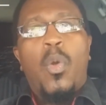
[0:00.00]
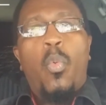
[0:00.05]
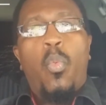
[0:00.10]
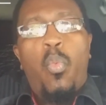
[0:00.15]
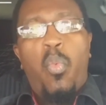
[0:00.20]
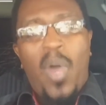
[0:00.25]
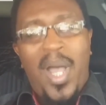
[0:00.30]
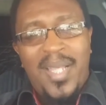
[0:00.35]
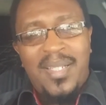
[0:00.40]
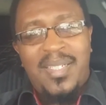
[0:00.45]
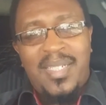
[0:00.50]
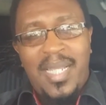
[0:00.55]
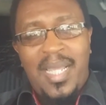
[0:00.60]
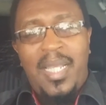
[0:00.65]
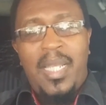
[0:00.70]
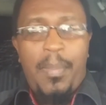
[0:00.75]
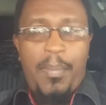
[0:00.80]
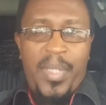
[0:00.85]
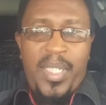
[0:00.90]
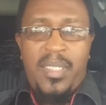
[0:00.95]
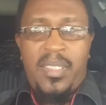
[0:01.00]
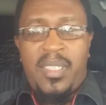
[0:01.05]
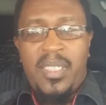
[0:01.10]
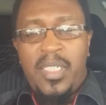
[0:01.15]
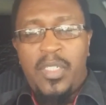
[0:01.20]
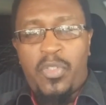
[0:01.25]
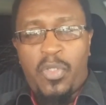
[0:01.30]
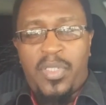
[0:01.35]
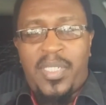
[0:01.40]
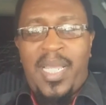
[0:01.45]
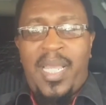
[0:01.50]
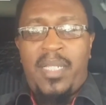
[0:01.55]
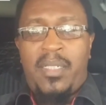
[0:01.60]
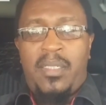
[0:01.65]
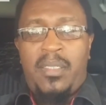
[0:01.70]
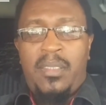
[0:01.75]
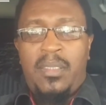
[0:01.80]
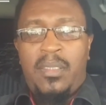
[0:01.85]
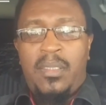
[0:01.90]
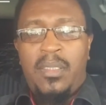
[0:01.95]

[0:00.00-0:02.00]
worst elements in society.